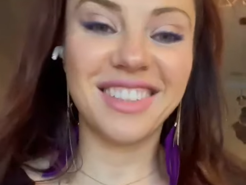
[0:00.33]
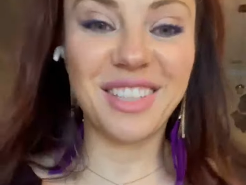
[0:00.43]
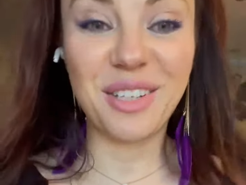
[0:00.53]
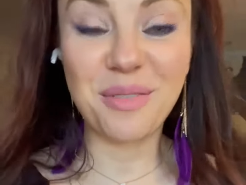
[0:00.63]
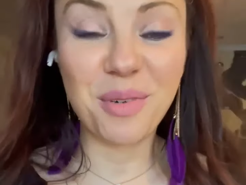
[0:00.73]

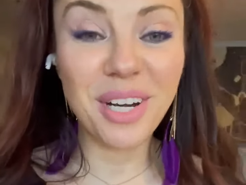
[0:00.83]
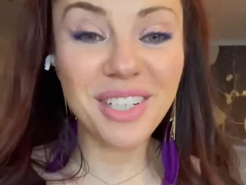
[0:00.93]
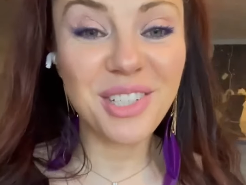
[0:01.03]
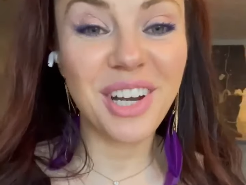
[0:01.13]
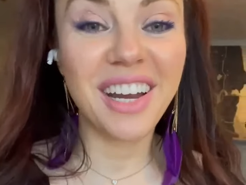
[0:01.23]
Good
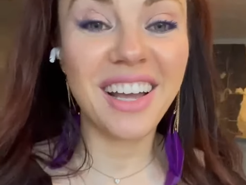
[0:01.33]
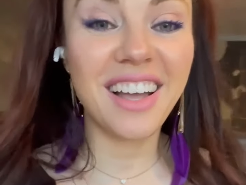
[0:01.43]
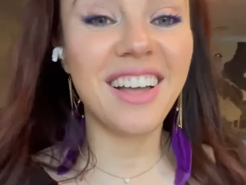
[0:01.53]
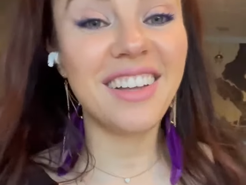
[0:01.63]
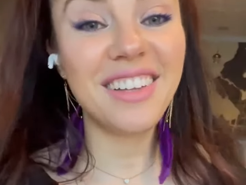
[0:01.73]
morning,
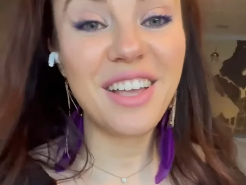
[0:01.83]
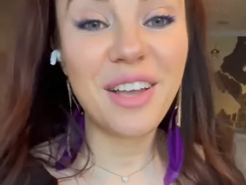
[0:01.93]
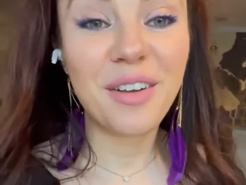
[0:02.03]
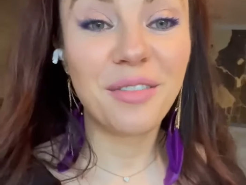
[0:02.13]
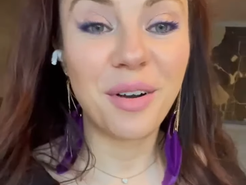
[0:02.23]
Treka,
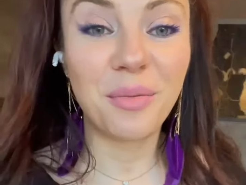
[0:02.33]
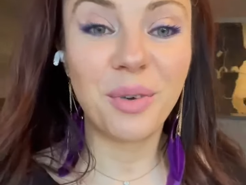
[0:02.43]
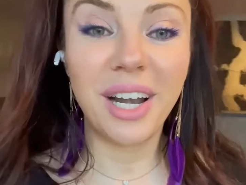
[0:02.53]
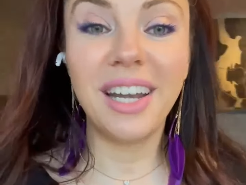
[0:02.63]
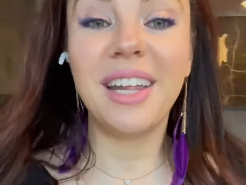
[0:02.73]
from
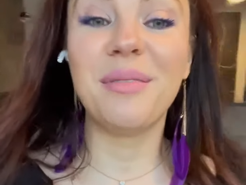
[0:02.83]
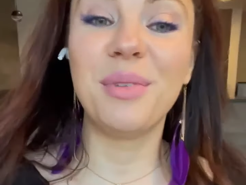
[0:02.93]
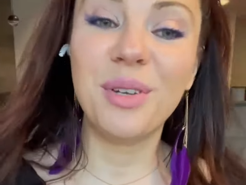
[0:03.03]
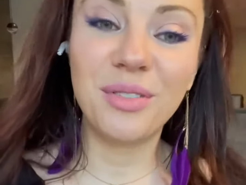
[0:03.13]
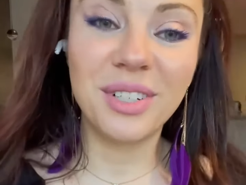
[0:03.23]
rainy and
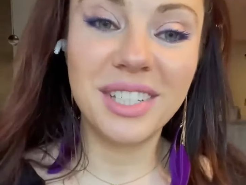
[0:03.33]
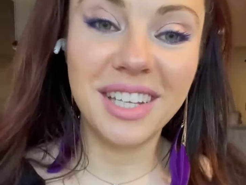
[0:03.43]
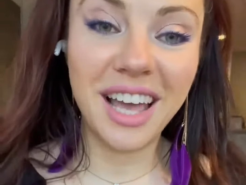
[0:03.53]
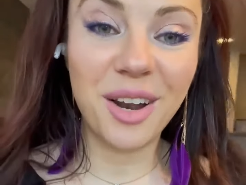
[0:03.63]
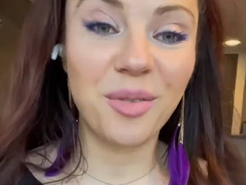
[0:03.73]
beautiful
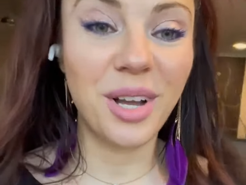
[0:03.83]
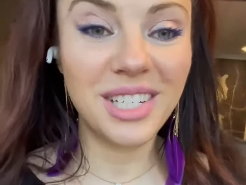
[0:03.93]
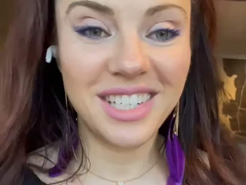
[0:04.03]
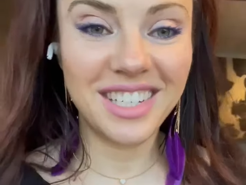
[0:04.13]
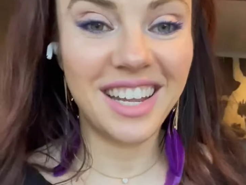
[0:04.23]
Seattle,
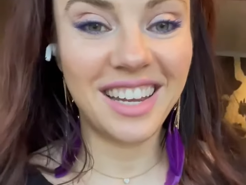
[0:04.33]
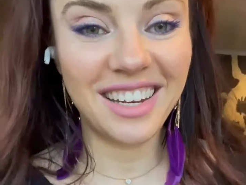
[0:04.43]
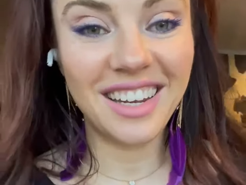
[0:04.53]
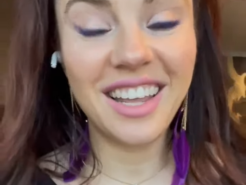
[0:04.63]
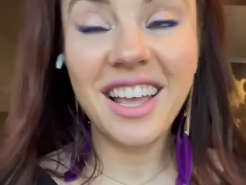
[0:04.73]

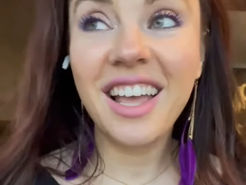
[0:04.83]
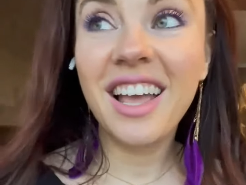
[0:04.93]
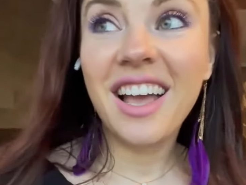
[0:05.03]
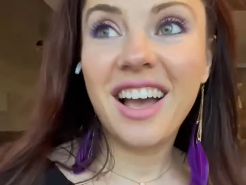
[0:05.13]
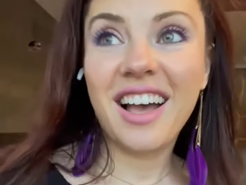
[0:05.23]
Washington.
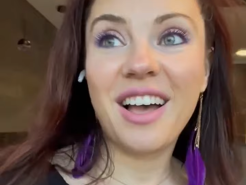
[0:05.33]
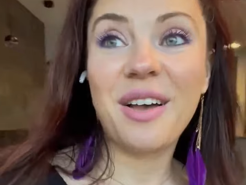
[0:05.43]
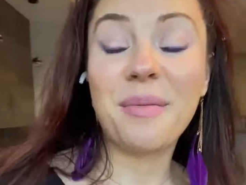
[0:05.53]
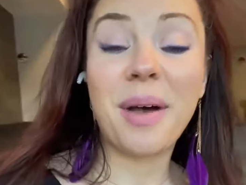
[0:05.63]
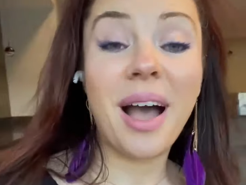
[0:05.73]

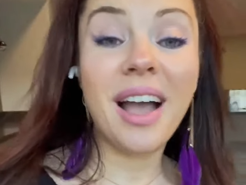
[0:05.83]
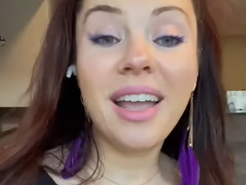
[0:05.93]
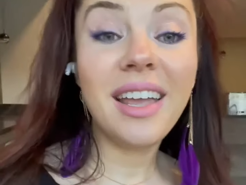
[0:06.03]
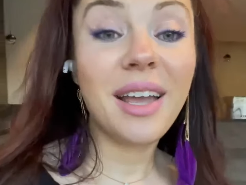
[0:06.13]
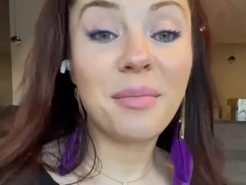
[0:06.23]

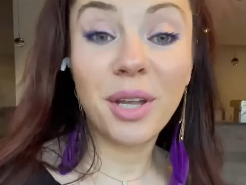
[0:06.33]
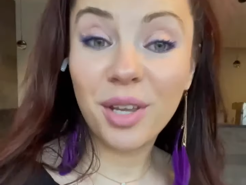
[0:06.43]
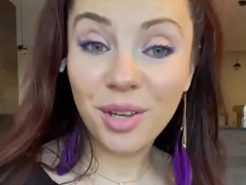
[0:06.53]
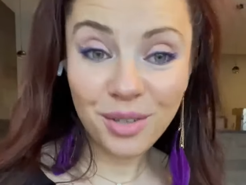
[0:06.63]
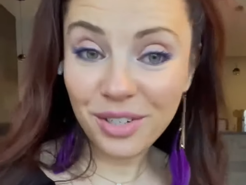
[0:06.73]
I am a
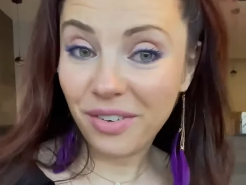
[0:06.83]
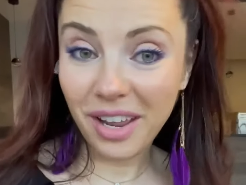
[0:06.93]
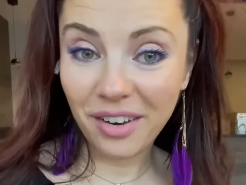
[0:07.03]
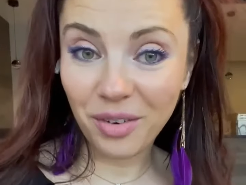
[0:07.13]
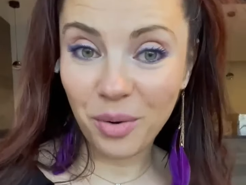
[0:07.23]
huge
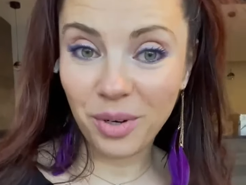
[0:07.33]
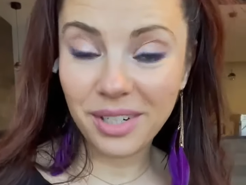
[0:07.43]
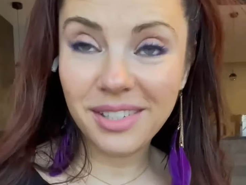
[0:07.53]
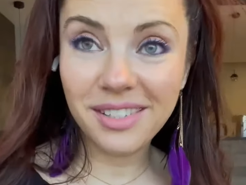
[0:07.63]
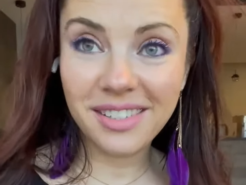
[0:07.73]
fan of
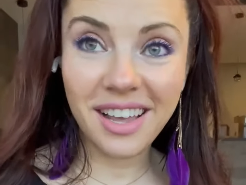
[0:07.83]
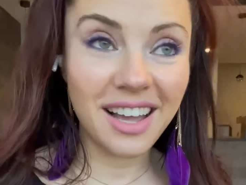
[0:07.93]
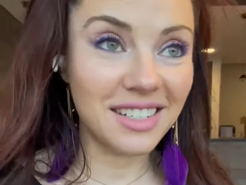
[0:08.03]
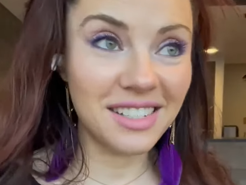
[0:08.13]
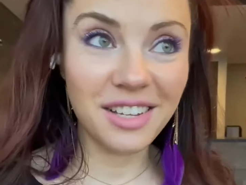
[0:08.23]
yours.
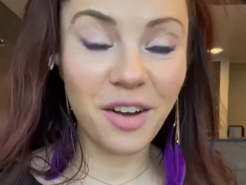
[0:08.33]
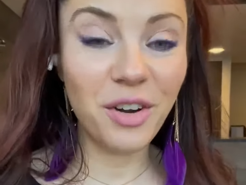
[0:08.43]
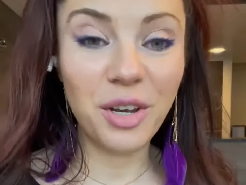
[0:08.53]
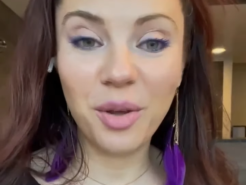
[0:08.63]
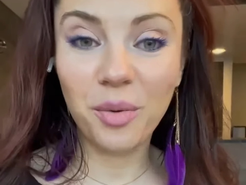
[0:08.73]
I
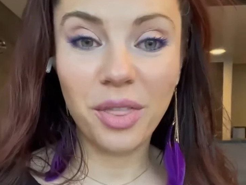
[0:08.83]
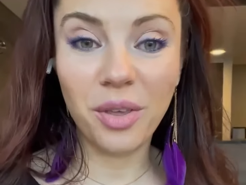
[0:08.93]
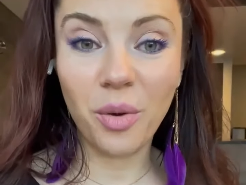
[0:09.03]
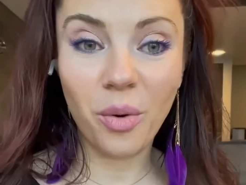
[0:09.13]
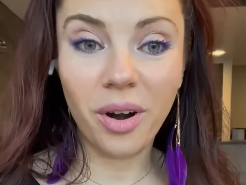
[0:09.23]
discovered you with
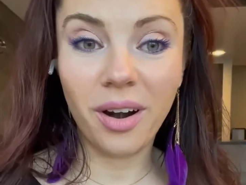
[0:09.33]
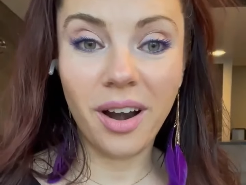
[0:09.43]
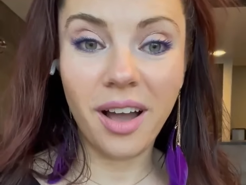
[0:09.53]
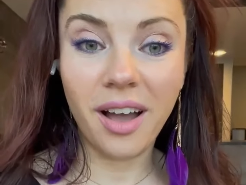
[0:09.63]
your